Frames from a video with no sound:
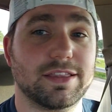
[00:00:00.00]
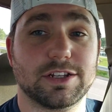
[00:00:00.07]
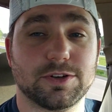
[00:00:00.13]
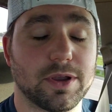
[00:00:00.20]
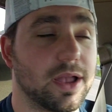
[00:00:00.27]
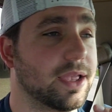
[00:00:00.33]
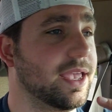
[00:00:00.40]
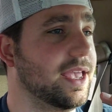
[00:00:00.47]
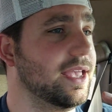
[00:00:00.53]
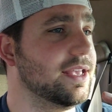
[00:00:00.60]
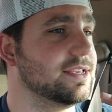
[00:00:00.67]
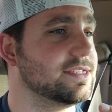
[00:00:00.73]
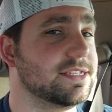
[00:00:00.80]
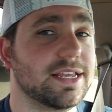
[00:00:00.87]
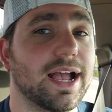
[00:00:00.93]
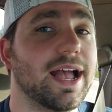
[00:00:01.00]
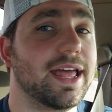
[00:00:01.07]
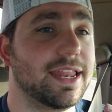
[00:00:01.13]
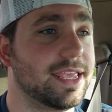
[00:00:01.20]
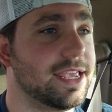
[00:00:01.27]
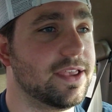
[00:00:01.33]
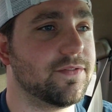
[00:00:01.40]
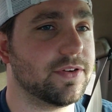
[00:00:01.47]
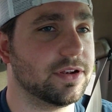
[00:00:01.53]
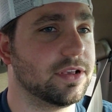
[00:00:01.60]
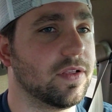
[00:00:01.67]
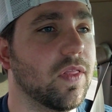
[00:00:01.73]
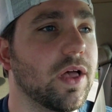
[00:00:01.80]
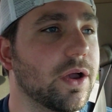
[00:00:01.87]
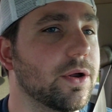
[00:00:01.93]
the truck is not even
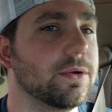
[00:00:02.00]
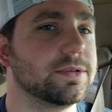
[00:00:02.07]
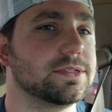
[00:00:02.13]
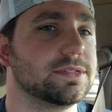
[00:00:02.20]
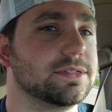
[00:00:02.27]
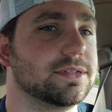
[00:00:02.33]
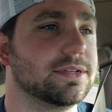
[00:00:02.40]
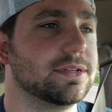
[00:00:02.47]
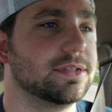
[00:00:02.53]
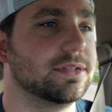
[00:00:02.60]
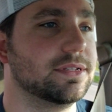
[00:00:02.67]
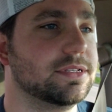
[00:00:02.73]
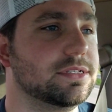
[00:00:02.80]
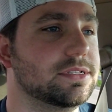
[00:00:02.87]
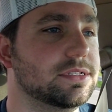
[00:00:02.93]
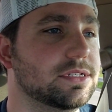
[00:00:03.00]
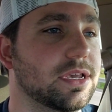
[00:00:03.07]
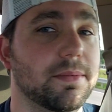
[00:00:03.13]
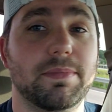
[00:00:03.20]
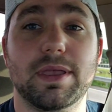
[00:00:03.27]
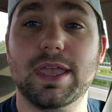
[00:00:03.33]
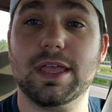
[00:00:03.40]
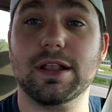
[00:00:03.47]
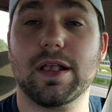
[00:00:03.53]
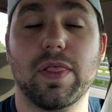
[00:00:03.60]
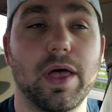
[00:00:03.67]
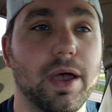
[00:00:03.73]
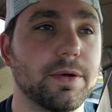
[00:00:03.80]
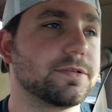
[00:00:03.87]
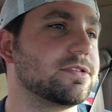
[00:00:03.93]
close to being
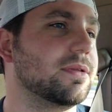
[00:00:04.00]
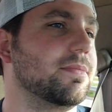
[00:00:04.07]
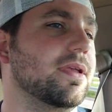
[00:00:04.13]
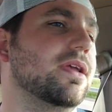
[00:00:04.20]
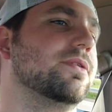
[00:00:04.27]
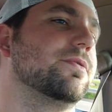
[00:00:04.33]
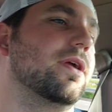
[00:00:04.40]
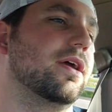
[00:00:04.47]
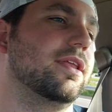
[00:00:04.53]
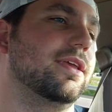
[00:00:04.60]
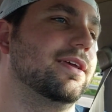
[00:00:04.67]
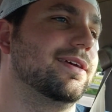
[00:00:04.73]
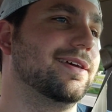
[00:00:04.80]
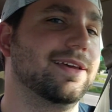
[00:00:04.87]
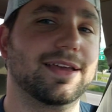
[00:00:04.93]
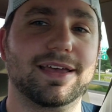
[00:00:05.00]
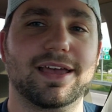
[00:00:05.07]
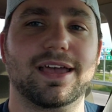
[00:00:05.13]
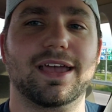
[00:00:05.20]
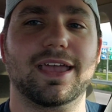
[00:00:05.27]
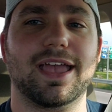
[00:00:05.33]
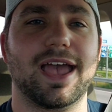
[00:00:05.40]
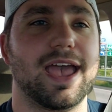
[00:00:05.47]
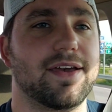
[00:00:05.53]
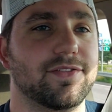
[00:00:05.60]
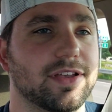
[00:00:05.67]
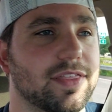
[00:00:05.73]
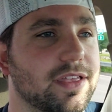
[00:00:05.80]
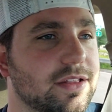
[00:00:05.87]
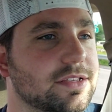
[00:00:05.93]
ready. I
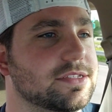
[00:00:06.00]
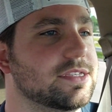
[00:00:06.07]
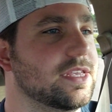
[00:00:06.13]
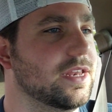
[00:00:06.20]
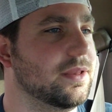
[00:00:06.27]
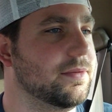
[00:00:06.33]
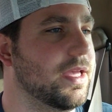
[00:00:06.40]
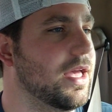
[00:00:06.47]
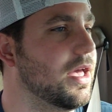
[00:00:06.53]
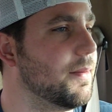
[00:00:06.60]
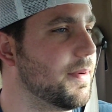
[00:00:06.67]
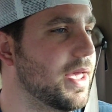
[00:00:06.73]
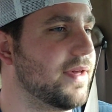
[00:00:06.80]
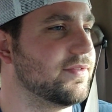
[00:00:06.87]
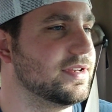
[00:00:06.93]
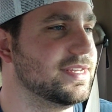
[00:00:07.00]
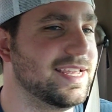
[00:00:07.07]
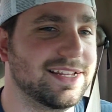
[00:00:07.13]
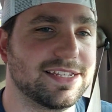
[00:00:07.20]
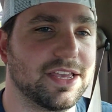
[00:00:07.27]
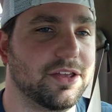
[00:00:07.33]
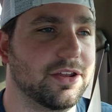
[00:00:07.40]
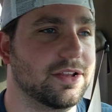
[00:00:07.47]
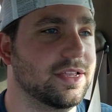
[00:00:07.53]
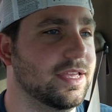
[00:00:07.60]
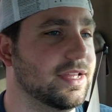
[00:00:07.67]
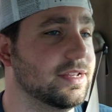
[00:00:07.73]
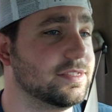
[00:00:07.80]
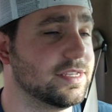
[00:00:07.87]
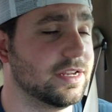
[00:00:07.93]
haven't cleaned this thing up. I haven't detailed it
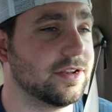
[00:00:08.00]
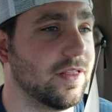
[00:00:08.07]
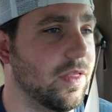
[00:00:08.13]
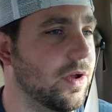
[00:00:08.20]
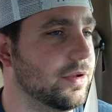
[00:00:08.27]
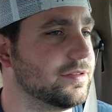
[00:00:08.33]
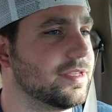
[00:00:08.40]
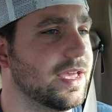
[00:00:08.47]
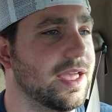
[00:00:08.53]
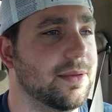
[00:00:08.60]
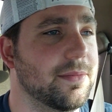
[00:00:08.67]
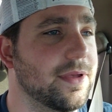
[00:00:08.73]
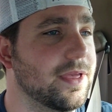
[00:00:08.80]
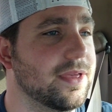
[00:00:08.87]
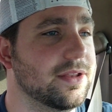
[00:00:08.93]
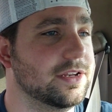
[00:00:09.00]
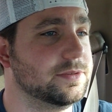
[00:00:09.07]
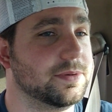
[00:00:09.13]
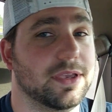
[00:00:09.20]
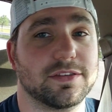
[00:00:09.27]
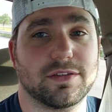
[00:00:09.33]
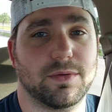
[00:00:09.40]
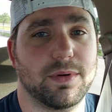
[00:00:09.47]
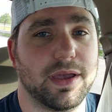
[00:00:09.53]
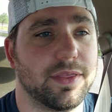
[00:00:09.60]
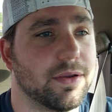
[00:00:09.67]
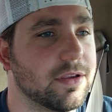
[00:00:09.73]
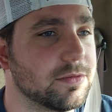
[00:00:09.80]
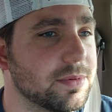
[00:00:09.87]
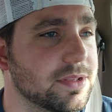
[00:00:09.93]
in such a long time just because the
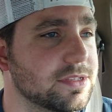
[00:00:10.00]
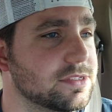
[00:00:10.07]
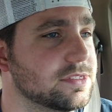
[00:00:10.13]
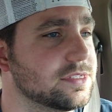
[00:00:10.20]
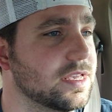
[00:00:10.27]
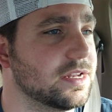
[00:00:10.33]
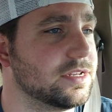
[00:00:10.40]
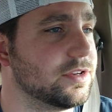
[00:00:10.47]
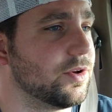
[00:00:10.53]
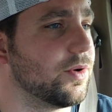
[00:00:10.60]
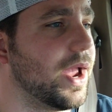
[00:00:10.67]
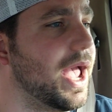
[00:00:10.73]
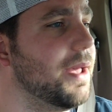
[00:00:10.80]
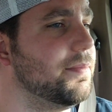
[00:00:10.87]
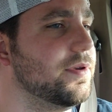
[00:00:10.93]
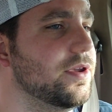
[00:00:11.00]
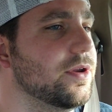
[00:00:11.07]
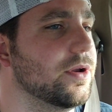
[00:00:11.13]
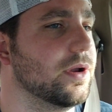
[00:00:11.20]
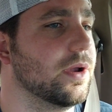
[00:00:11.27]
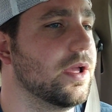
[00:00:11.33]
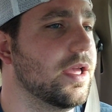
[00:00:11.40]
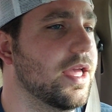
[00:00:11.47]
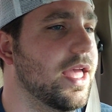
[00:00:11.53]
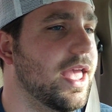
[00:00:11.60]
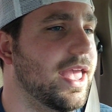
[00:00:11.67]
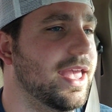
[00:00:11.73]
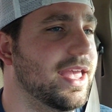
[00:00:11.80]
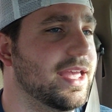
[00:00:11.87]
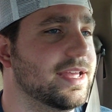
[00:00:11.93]
weather has been such crap here.
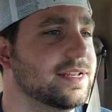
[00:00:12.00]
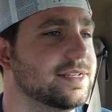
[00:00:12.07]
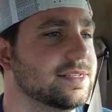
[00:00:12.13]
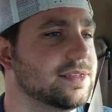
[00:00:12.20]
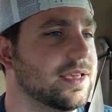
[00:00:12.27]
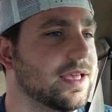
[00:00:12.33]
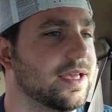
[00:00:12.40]
And